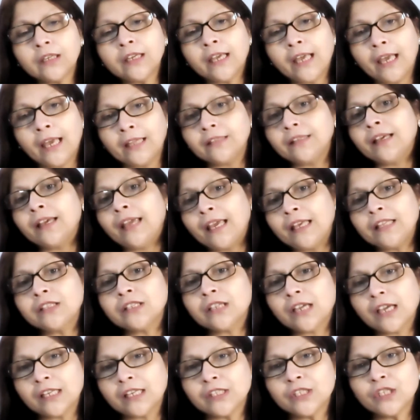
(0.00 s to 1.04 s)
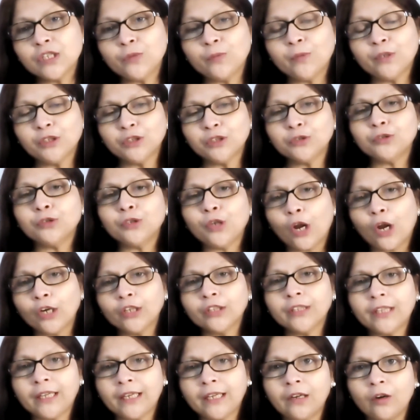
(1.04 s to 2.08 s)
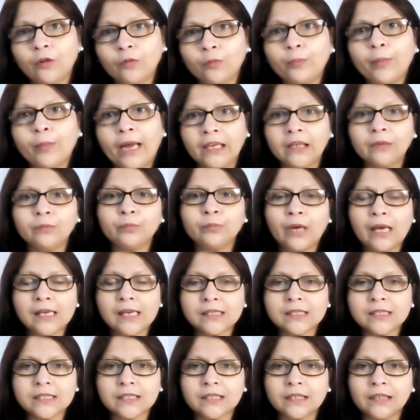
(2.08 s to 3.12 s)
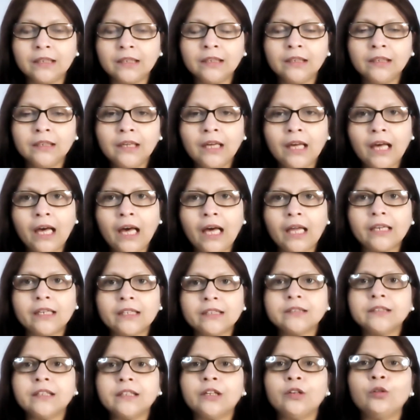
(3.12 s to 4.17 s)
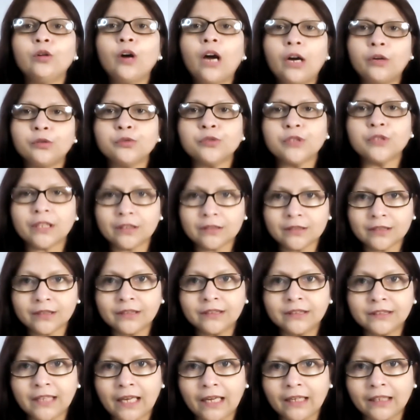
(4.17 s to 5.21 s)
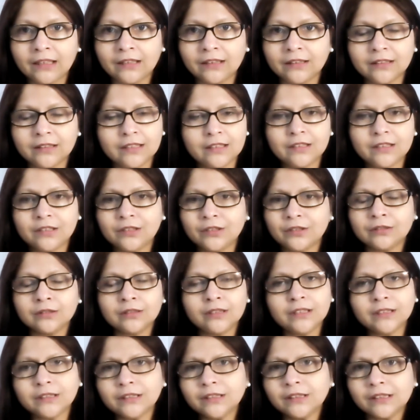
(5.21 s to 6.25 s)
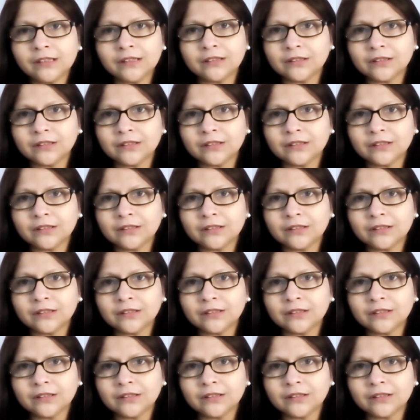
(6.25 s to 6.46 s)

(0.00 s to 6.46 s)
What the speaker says: and the end consumer should not think of buying plastic unless they know how to recycle it. Isn't it?